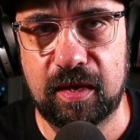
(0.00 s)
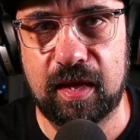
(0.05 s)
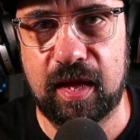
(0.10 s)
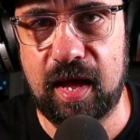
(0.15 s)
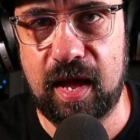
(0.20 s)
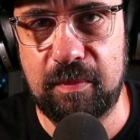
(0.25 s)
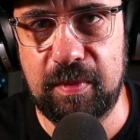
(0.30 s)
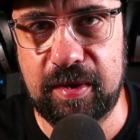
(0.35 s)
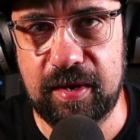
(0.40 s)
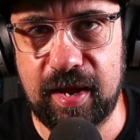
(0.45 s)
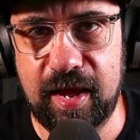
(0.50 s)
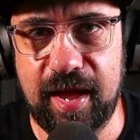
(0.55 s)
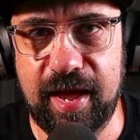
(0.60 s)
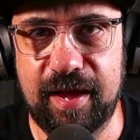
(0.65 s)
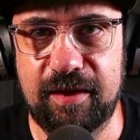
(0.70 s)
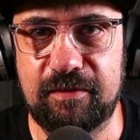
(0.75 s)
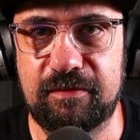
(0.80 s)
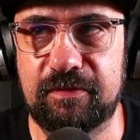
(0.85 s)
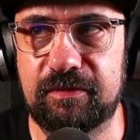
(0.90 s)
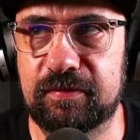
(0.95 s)
I mean, I
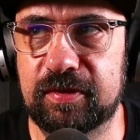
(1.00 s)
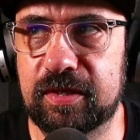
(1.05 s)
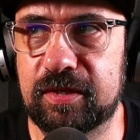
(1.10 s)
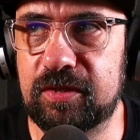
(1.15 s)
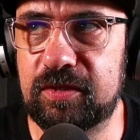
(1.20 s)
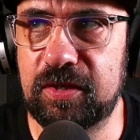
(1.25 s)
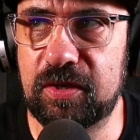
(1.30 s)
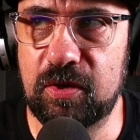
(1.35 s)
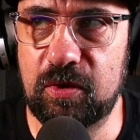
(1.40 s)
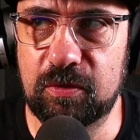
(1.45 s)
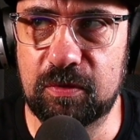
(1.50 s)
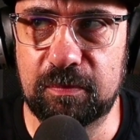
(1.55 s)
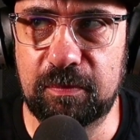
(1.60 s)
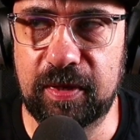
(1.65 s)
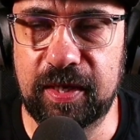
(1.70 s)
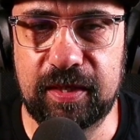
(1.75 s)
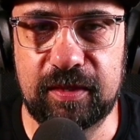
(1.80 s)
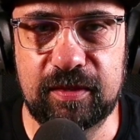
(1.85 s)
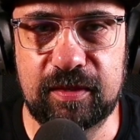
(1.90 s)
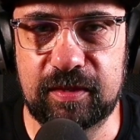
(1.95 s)
have zero
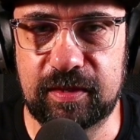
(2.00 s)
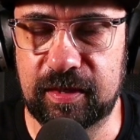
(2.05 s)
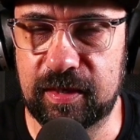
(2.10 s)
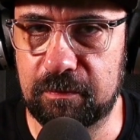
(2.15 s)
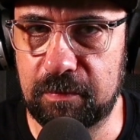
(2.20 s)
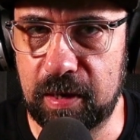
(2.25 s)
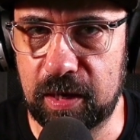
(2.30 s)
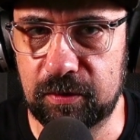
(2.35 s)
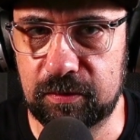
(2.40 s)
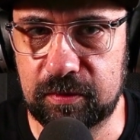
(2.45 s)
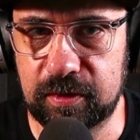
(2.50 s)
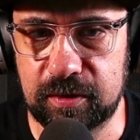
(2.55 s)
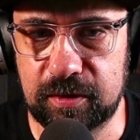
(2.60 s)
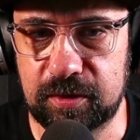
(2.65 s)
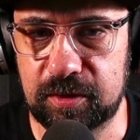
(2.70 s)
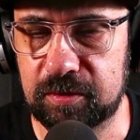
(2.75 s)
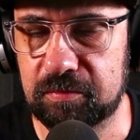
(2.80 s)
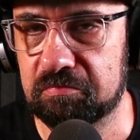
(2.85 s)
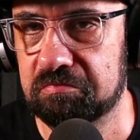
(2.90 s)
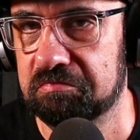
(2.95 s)
complaints about this.